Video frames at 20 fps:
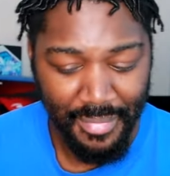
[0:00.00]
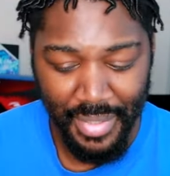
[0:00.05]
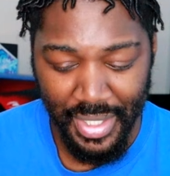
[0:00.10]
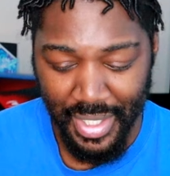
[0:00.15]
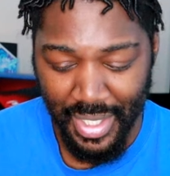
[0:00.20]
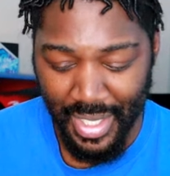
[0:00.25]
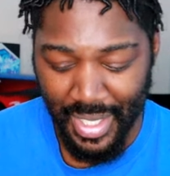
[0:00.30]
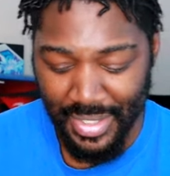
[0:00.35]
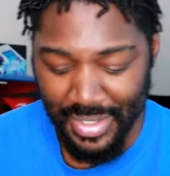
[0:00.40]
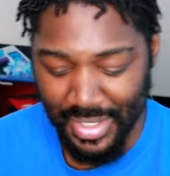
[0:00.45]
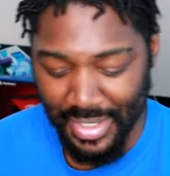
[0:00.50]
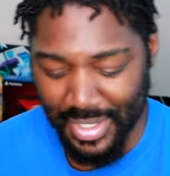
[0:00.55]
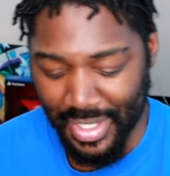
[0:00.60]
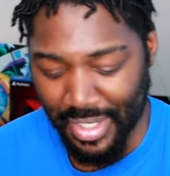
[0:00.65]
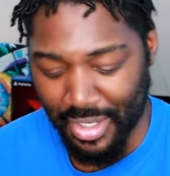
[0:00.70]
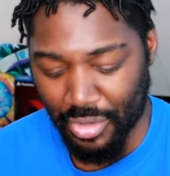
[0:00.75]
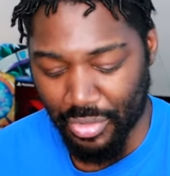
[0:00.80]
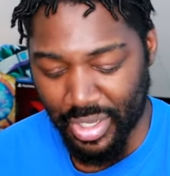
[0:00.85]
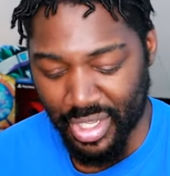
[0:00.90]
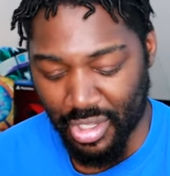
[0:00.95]
But guys, let's
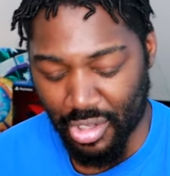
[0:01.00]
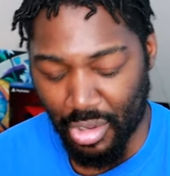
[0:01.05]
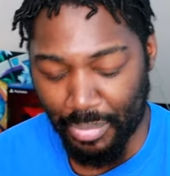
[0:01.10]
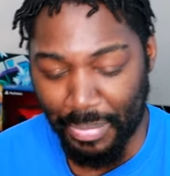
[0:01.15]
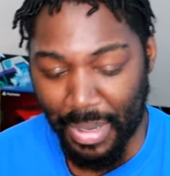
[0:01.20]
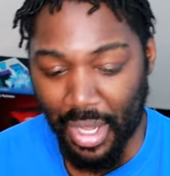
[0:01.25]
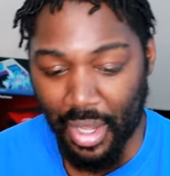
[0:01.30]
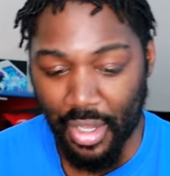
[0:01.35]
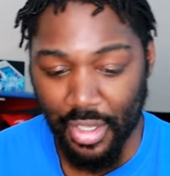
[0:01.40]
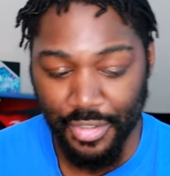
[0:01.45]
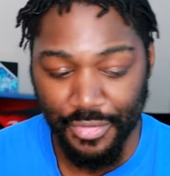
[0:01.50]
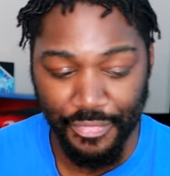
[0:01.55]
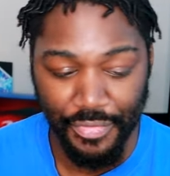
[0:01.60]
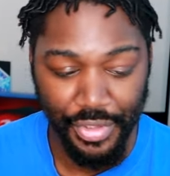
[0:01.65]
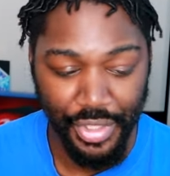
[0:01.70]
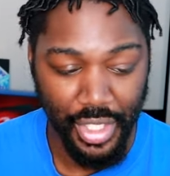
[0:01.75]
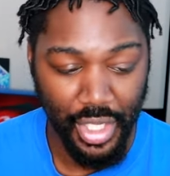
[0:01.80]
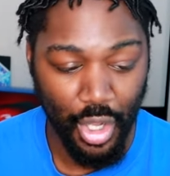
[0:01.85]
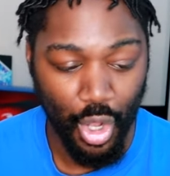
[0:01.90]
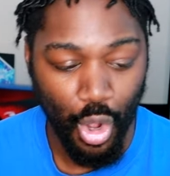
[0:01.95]
take a quick pause
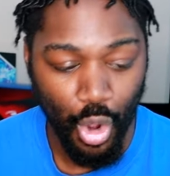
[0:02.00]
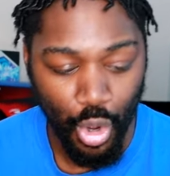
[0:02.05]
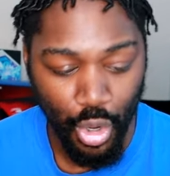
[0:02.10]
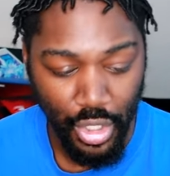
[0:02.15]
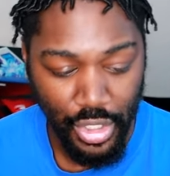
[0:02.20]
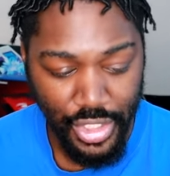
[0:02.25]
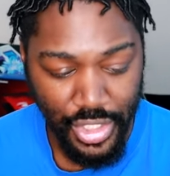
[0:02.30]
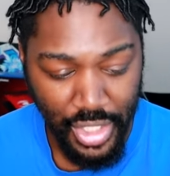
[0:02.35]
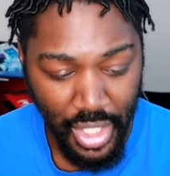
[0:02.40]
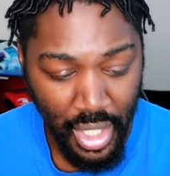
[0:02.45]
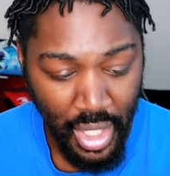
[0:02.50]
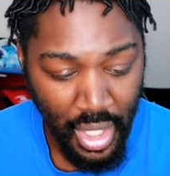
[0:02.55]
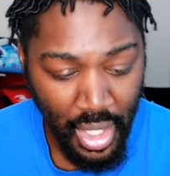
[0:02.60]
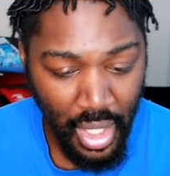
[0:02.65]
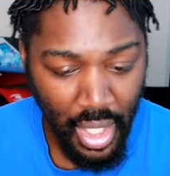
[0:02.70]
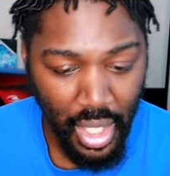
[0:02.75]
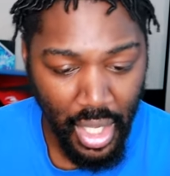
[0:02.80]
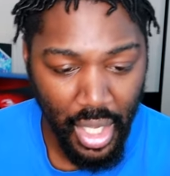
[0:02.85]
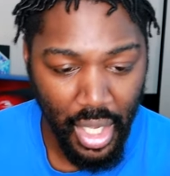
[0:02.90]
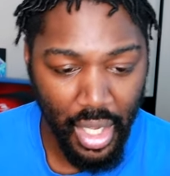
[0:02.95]
for the cause. Uh,
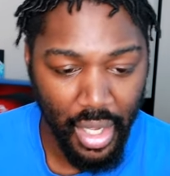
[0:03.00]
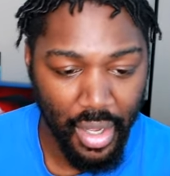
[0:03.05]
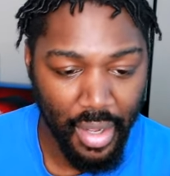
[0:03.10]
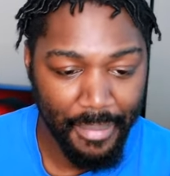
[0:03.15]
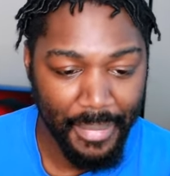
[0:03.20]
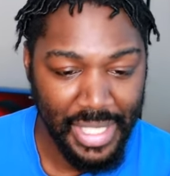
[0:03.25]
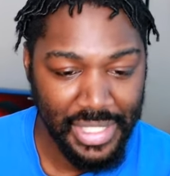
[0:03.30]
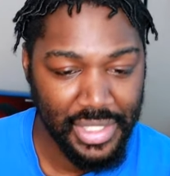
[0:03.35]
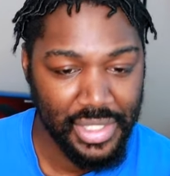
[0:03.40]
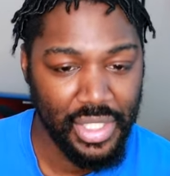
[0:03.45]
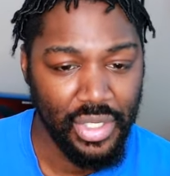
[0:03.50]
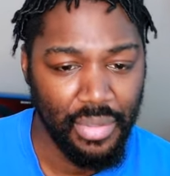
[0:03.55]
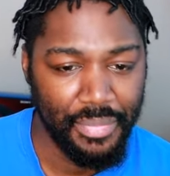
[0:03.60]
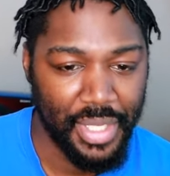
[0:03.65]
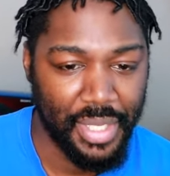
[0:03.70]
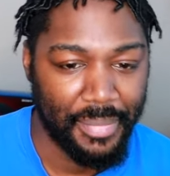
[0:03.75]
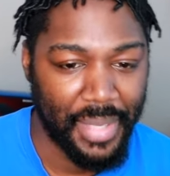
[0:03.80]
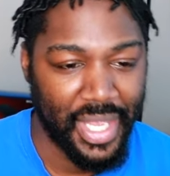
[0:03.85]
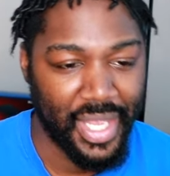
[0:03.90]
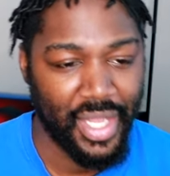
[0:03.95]

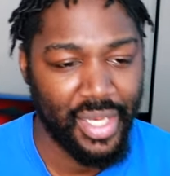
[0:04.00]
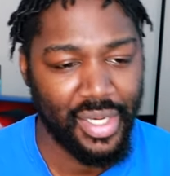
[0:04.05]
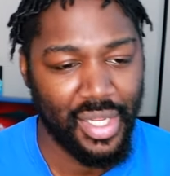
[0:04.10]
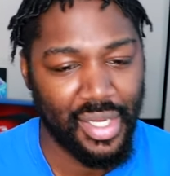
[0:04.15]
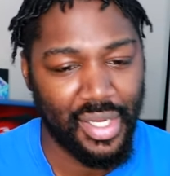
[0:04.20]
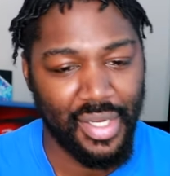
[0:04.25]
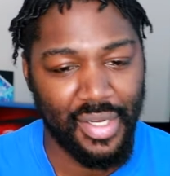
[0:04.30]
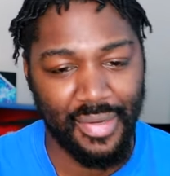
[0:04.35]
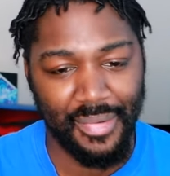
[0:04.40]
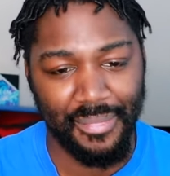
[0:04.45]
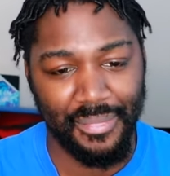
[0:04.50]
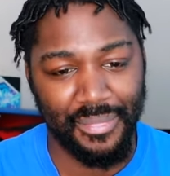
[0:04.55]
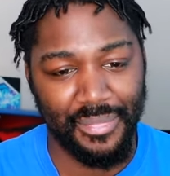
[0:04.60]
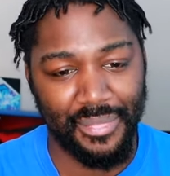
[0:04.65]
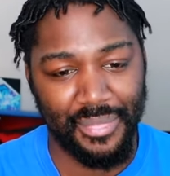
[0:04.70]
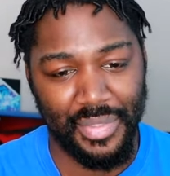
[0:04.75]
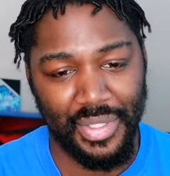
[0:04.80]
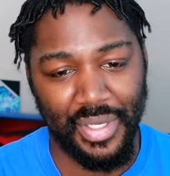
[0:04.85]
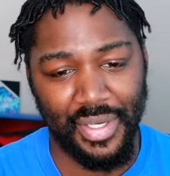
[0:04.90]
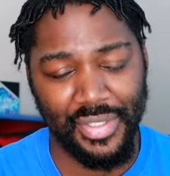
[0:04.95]
Masami, man,
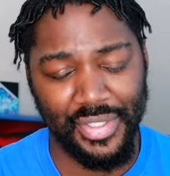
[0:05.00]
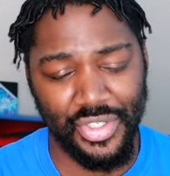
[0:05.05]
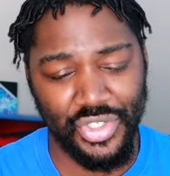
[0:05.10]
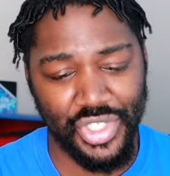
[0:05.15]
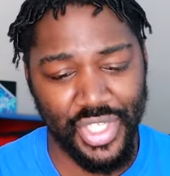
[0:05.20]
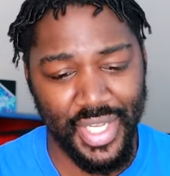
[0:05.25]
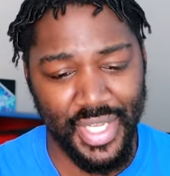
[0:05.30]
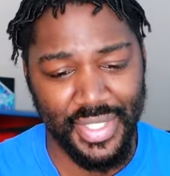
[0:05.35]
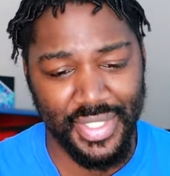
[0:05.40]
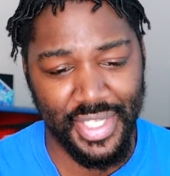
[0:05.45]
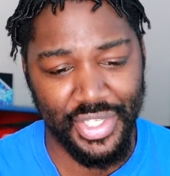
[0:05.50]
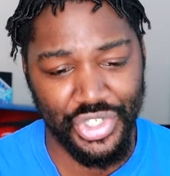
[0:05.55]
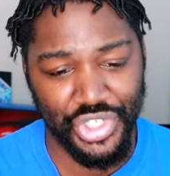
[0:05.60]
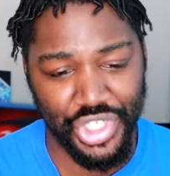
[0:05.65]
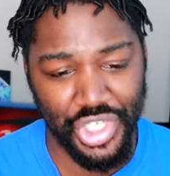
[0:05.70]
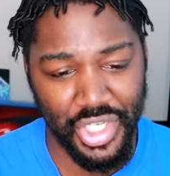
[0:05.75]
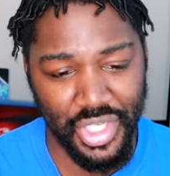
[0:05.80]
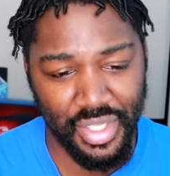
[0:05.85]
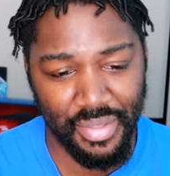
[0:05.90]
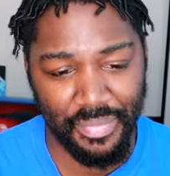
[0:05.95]
um, there's a chance that
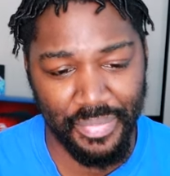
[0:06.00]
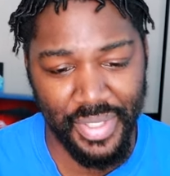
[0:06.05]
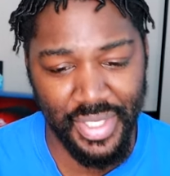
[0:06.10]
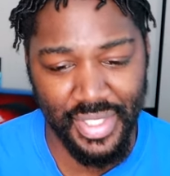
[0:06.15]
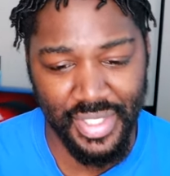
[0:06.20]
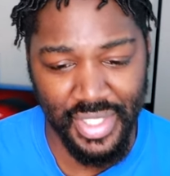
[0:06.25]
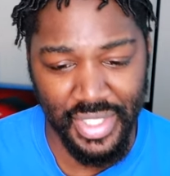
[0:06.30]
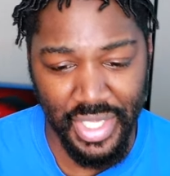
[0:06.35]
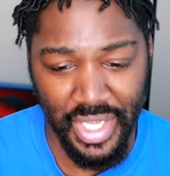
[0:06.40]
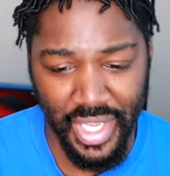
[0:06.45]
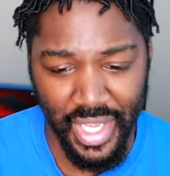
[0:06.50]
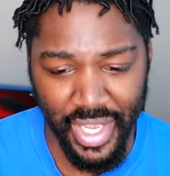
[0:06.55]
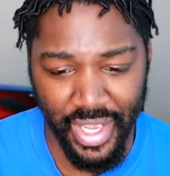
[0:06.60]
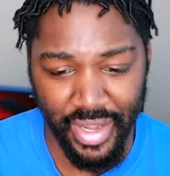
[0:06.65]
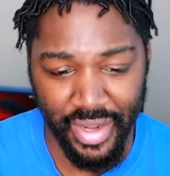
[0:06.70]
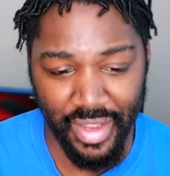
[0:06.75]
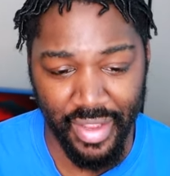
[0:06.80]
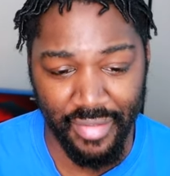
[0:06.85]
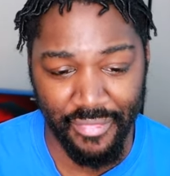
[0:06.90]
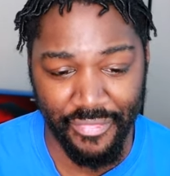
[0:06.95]
she could be
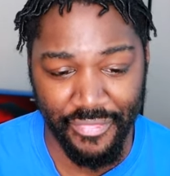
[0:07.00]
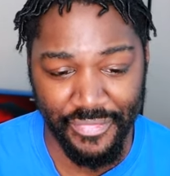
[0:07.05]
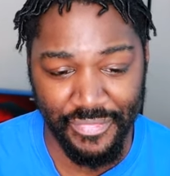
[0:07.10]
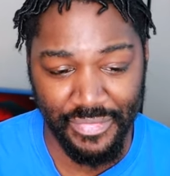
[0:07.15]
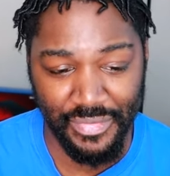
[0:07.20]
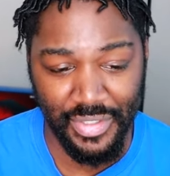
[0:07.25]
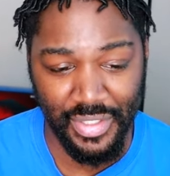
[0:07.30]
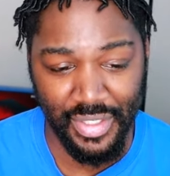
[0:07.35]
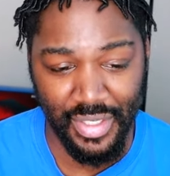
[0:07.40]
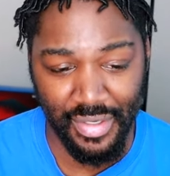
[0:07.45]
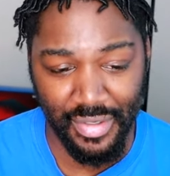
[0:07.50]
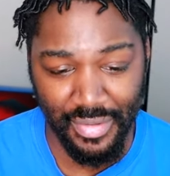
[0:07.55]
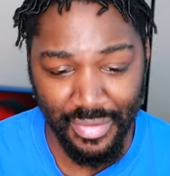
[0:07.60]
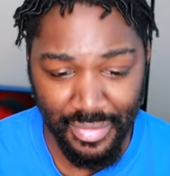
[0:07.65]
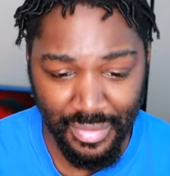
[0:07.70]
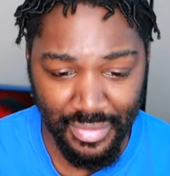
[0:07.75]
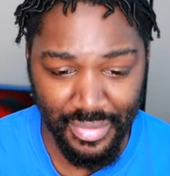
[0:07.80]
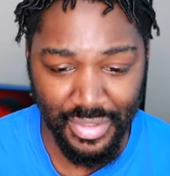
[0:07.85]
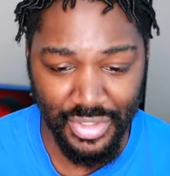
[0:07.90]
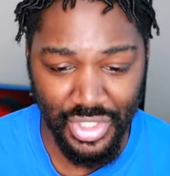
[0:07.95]
dead if, you
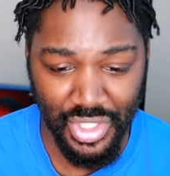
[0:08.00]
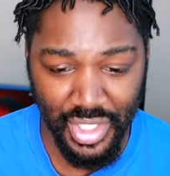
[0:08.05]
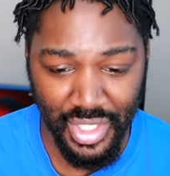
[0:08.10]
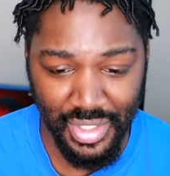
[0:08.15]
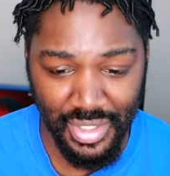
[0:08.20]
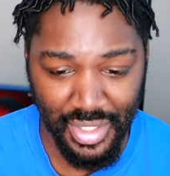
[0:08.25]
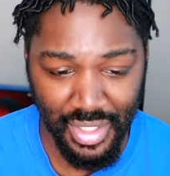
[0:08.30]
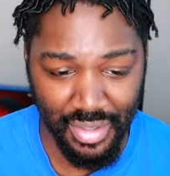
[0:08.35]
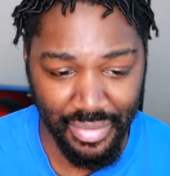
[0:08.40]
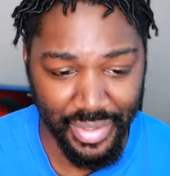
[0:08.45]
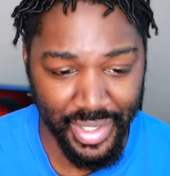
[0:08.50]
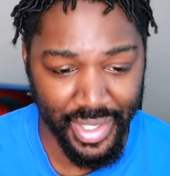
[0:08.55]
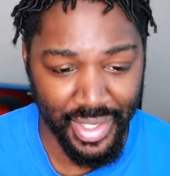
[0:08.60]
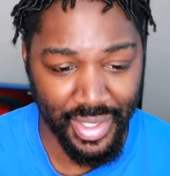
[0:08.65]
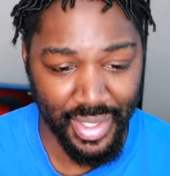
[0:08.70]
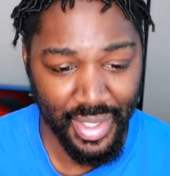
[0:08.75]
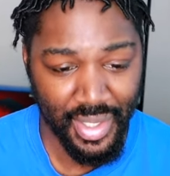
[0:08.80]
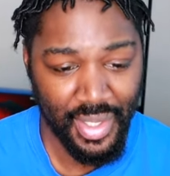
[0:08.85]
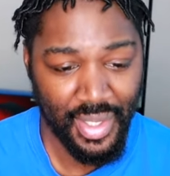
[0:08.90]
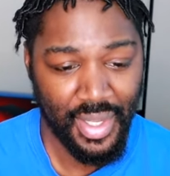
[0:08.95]
know, she isn't
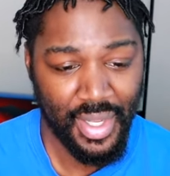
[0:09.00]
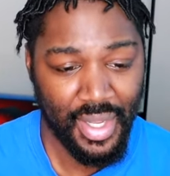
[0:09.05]
already.